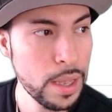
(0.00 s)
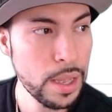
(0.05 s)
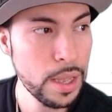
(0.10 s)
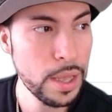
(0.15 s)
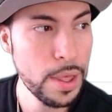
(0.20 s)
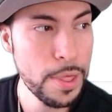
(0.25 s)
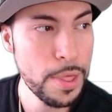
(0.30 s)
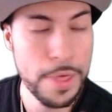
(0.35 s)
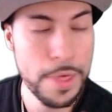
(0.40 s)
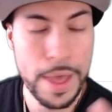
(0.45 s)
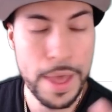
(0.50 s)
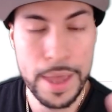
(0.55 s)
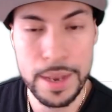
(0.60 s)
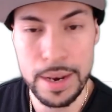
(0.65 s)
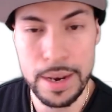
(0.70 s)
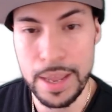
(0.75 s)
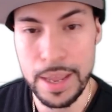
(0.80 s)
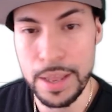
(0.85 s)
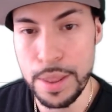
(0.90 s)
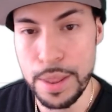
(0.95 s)

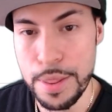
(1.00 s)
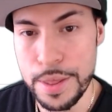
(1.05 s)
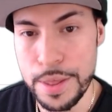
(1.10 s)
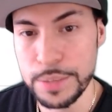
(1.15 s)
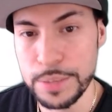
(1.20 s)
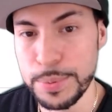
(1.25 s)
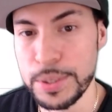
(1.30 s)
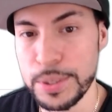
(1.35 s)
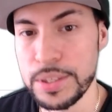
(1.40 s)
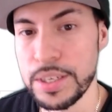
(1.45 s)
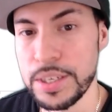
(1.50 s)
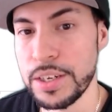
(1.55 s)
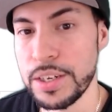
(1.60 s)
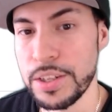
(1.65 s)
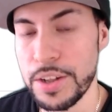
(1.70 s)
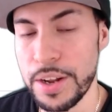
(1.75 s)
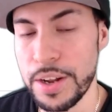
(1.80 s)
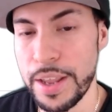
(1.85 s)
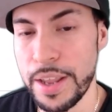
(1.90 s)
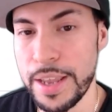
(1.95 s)
then in this
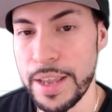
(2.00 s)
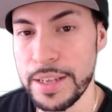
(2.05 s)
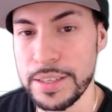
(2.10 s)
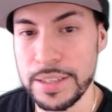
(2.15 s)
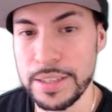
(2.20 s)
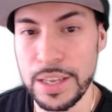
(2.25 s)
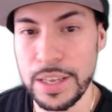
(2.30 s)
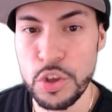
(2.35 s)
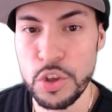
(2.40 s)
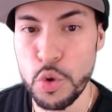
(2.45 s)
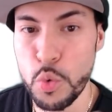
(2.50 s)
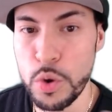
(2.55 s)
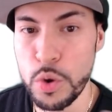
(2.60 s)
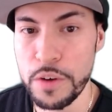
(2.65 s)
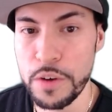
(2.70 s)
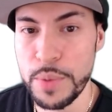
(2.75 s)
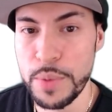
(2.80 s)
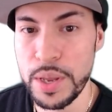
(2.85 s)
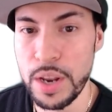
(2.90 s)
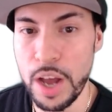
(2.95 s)
particular case, you would
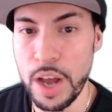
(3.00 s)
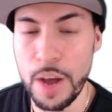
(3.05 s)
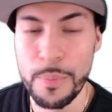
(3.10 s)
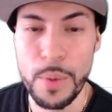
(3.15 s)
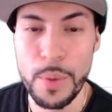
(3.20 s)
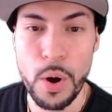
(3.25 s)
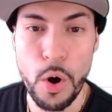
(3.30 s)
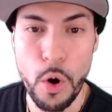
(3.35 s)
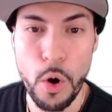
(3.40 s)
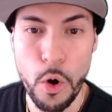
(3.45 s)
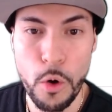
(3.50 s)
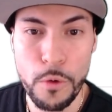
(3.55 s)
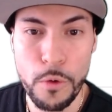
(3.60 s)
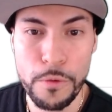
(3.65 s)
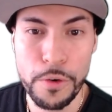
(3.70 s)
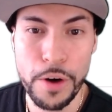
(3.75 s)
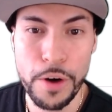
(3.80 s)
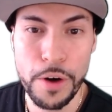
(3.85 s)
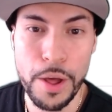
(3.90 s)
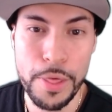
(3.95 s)
have been up
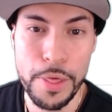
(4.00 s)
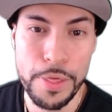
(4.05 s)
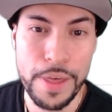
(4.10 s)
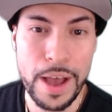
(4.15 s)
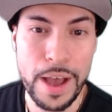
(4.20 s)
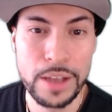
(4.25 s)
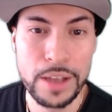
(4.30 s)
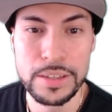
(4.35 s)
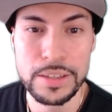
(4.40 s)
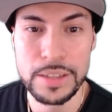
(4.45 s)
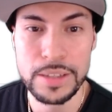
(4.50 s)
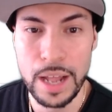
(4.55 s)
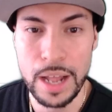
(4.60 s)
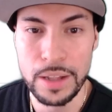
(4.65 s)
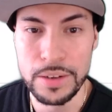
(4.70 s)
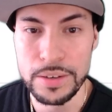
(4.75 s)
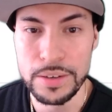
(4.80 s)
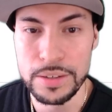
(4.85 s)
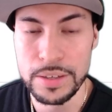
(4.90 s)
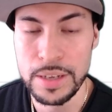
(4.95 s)
over
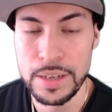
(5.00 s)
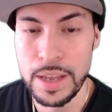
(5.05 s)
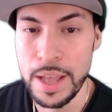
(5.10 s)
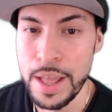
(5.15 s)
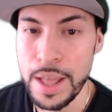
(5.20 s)
$1,000.